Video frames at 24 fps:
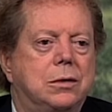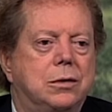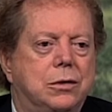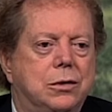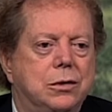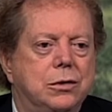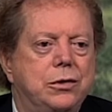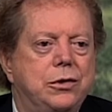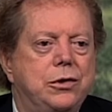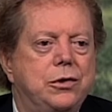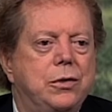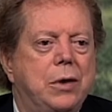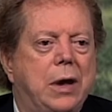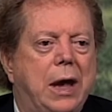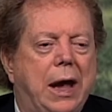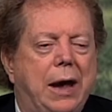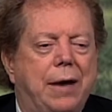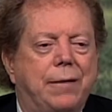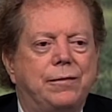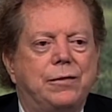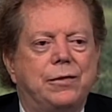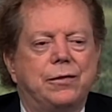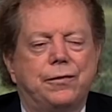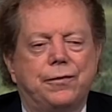do you
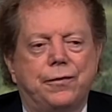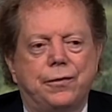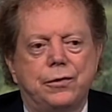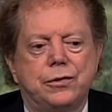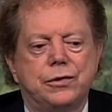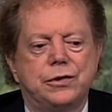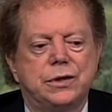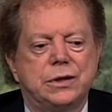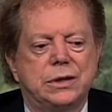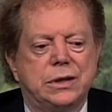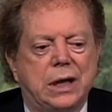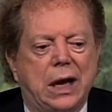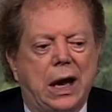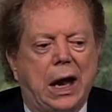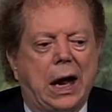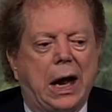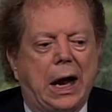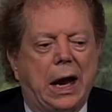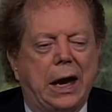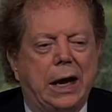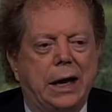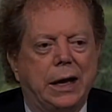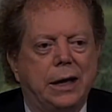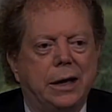have to first
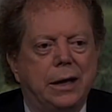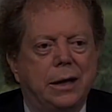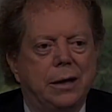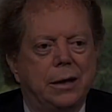die?